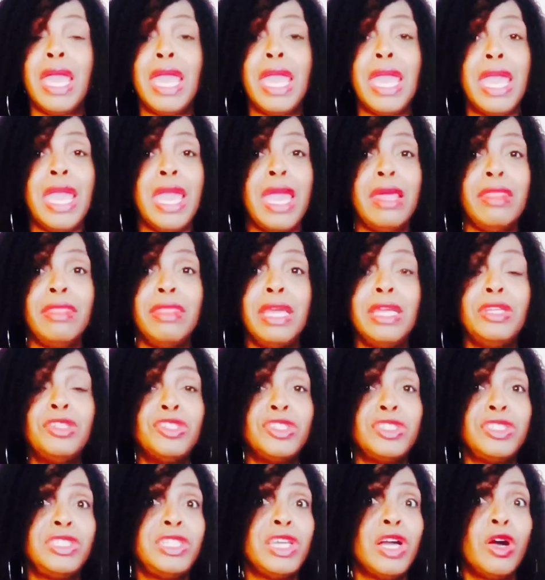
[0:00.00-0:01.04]
and they
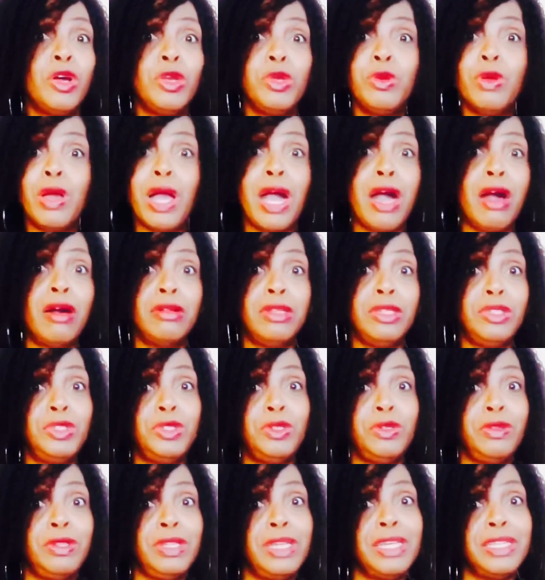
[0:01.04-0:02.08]
just tell you how to
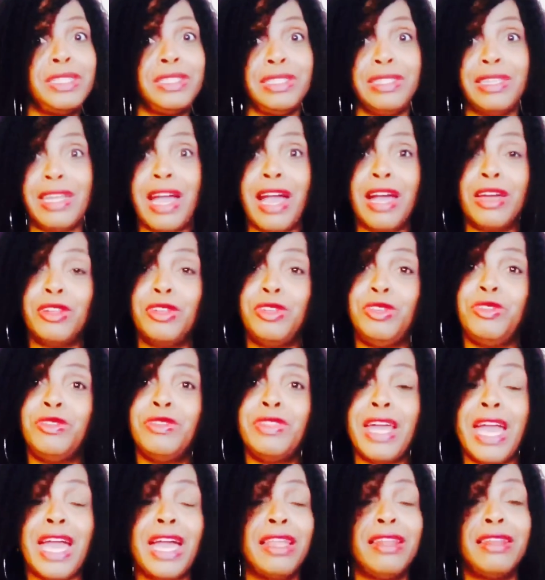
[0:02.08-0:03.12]
do this and how to do
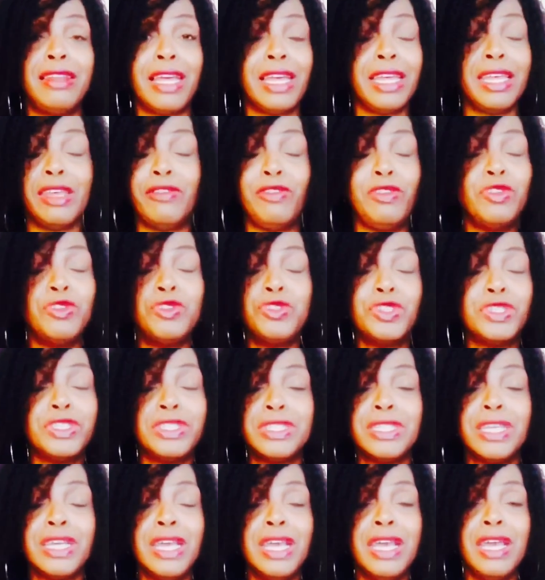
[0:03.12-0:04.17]
that. Like, if you
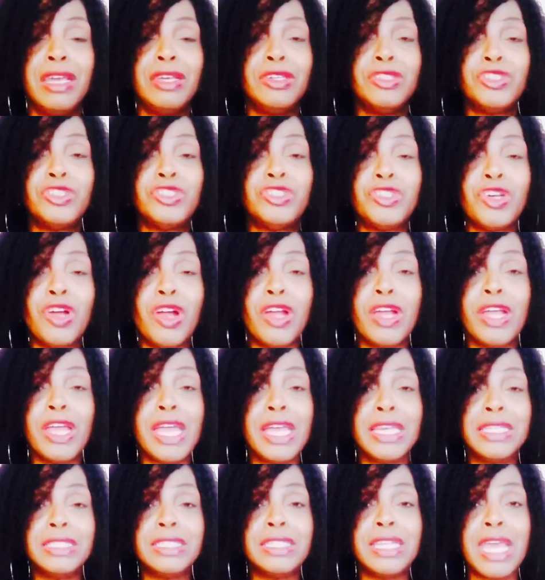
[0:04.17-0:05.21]
just start
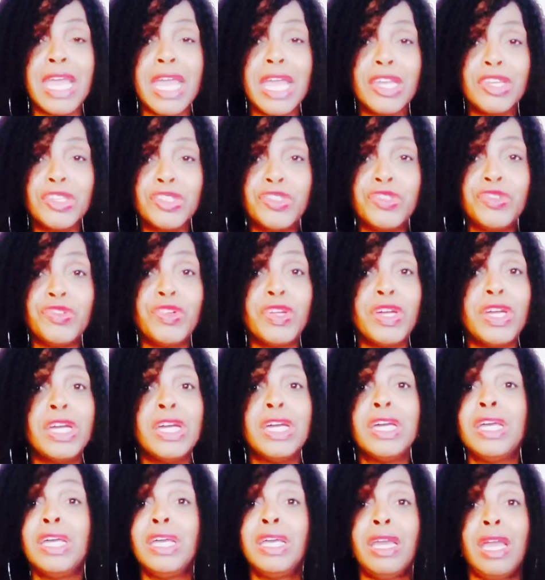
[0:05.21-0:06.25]
as an
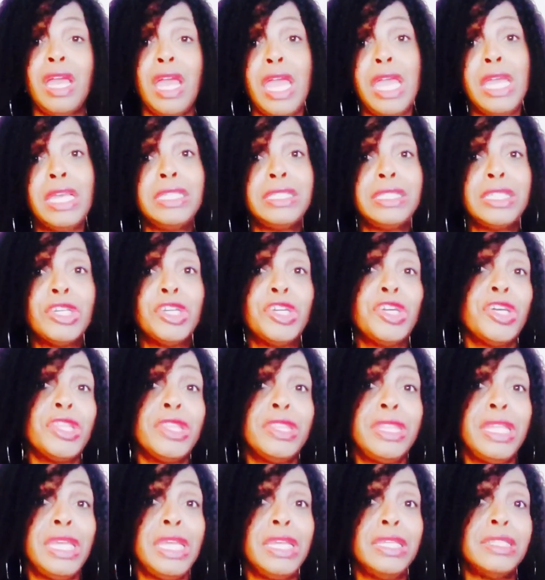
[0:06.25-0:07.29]
extra, it's a
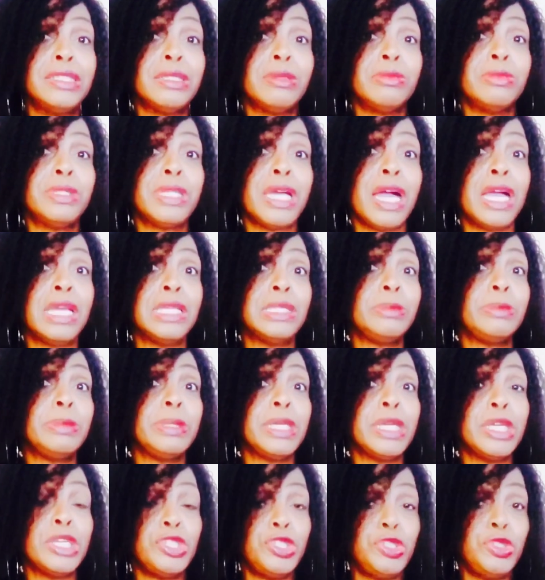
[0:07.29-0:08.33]
good thing sometimes
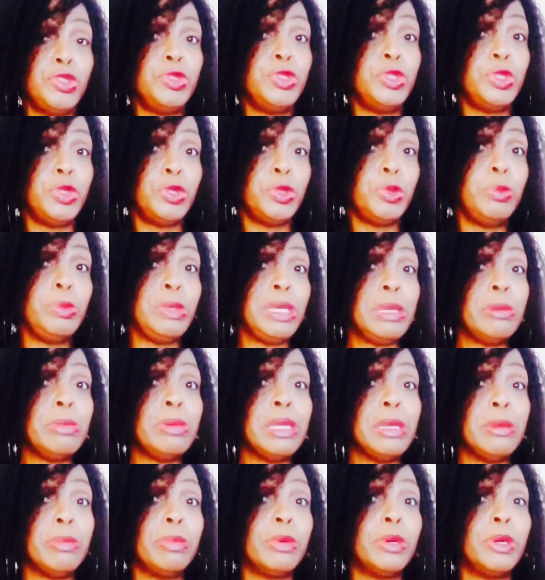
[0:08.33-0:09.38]
because you do meet
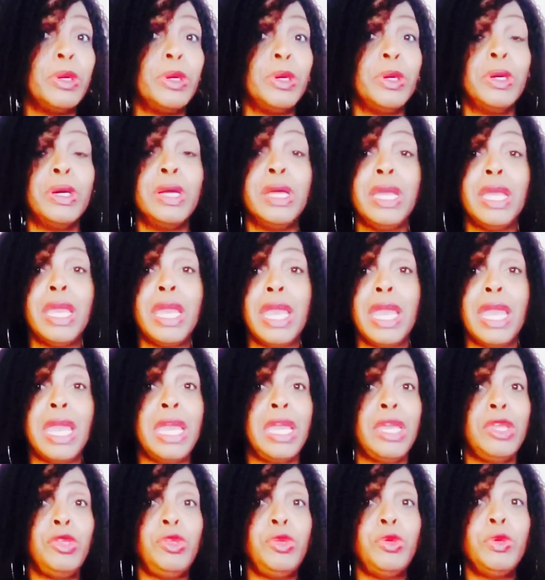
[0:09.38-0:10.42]
people
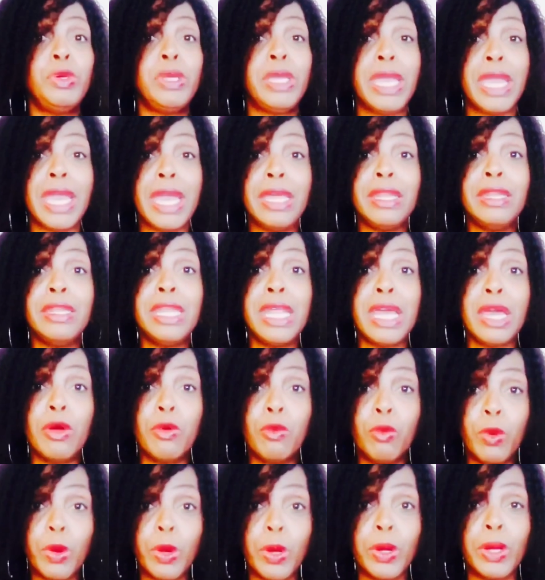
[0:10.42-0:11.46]
and you can
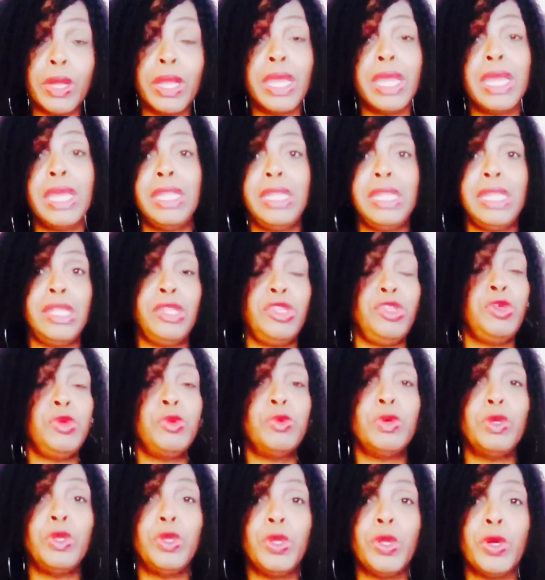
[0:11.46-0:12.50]
network, and then you
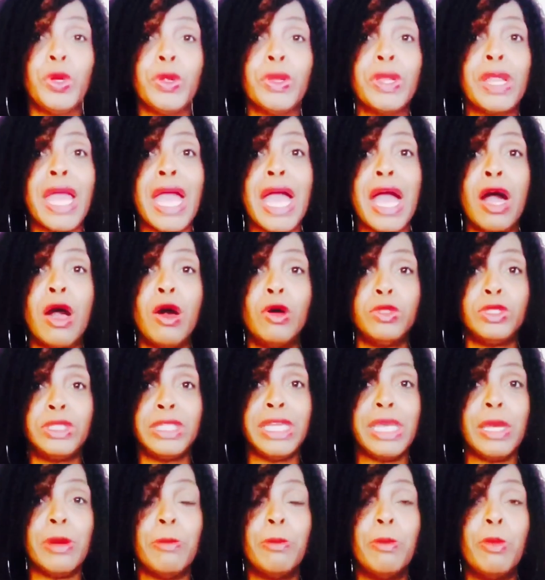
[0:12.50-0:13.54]
will learn how to
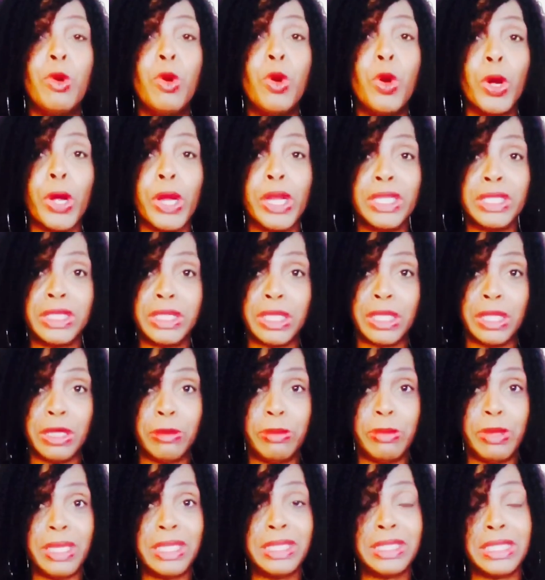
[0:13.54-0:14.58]
get more into the
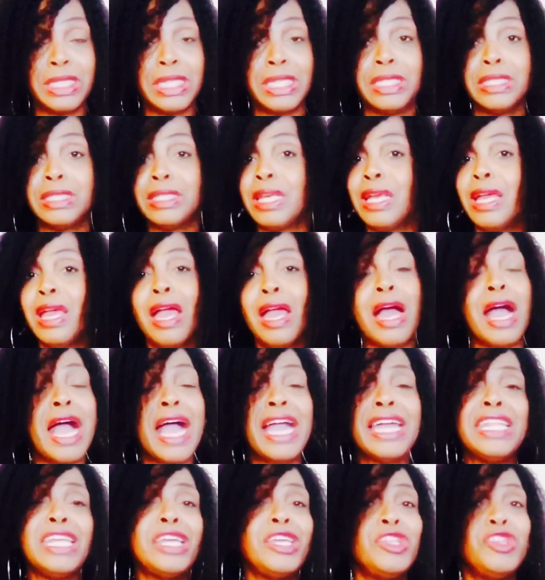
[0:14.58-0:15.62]
business.
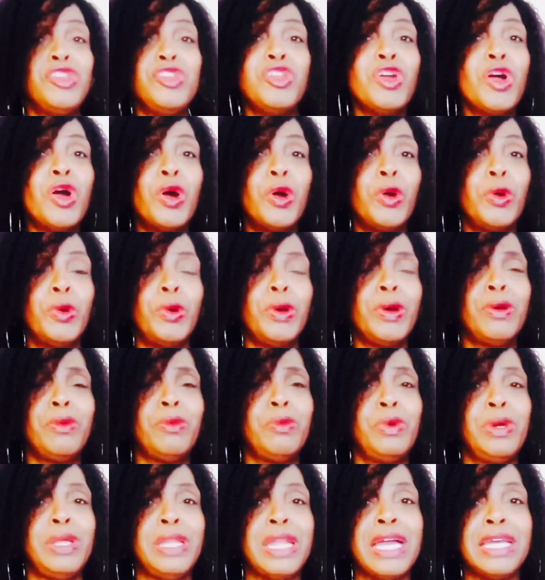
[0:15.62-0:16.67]
I didn't know
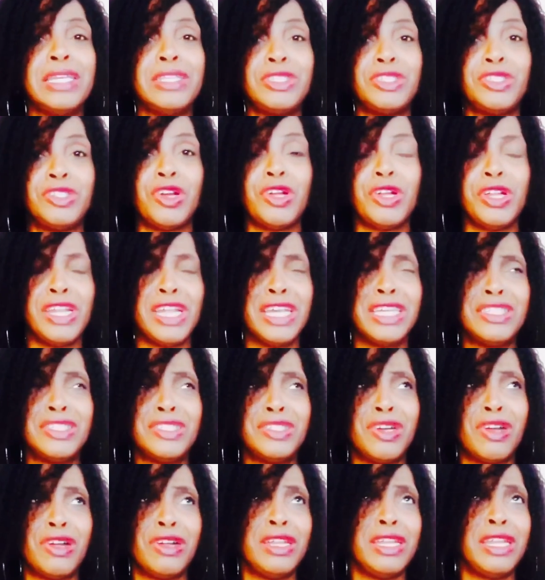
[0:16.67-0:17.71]
when I started. I
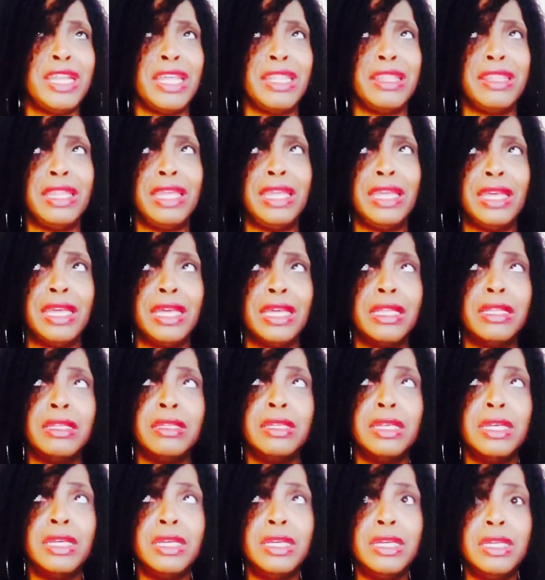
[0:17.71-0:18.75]
started, I think, in
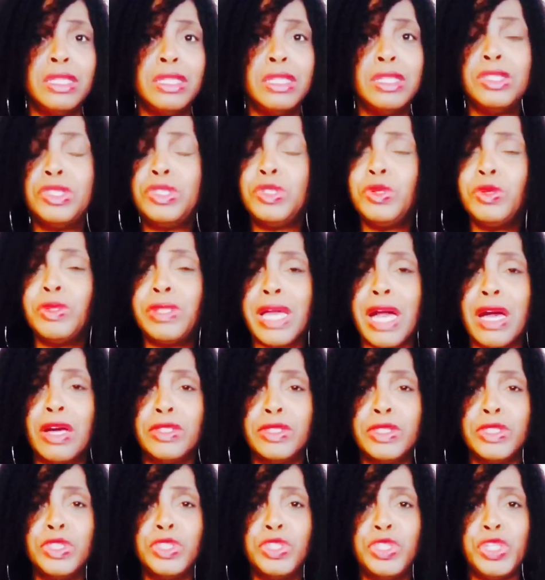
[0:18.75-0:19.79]

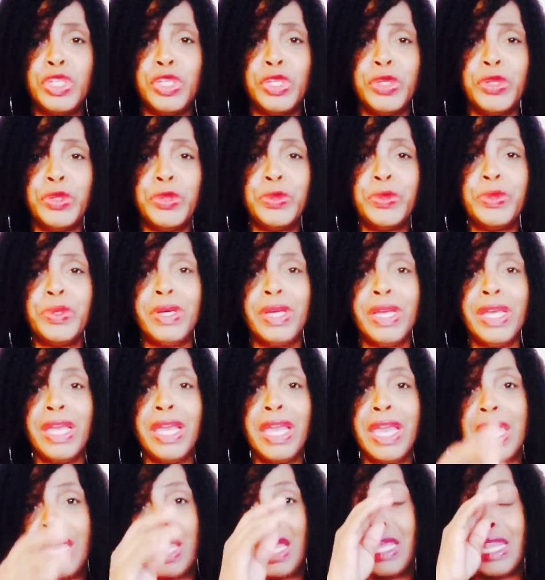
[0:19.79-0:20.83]
2002,
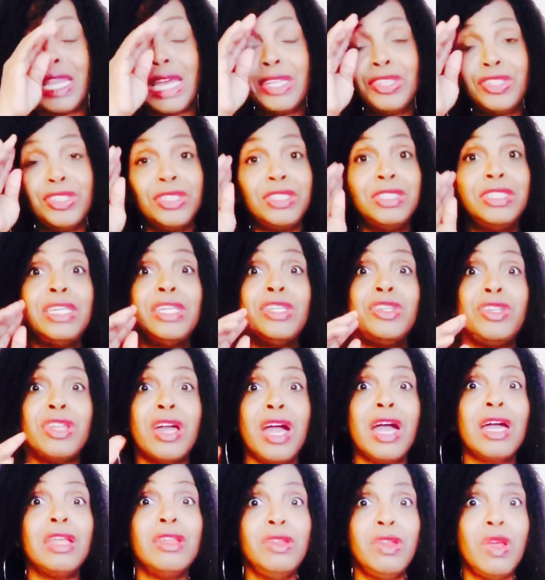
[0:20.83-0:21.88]
and I just did
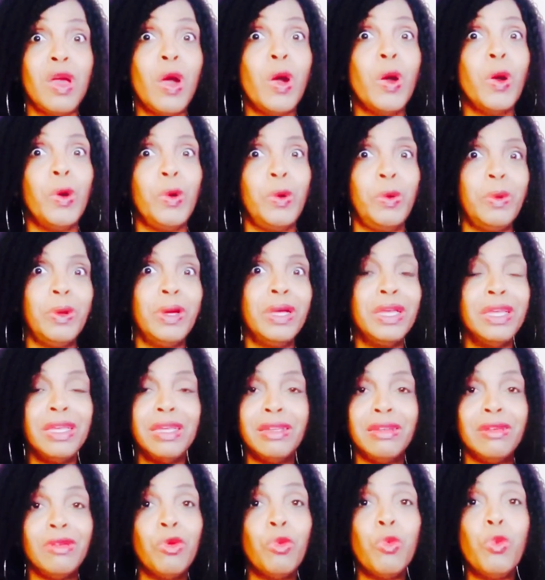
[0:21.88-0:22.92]
not know
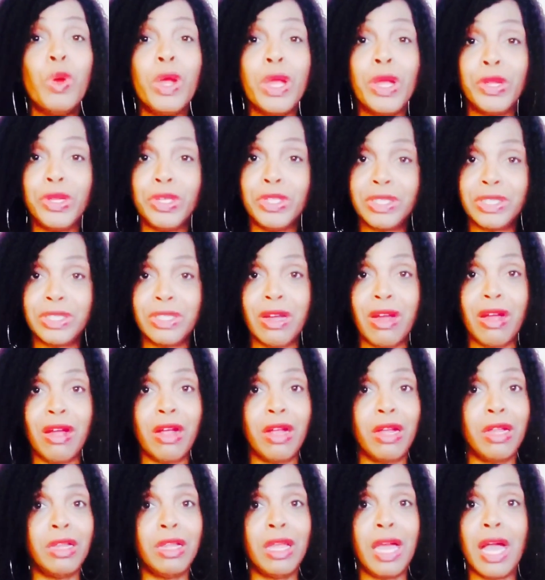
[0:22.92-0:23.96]
where to
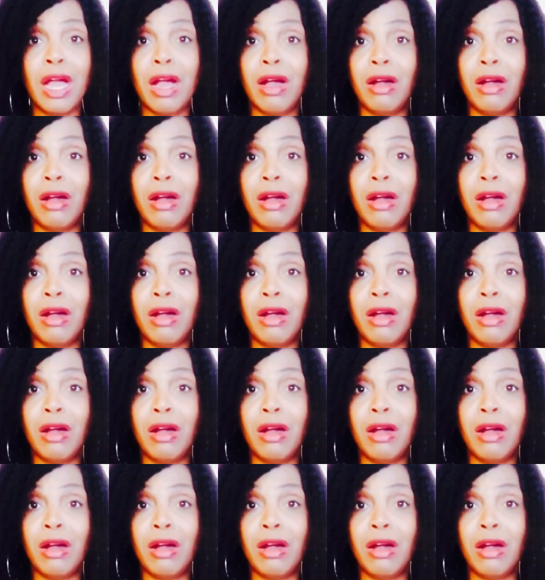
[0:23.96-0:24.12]
start,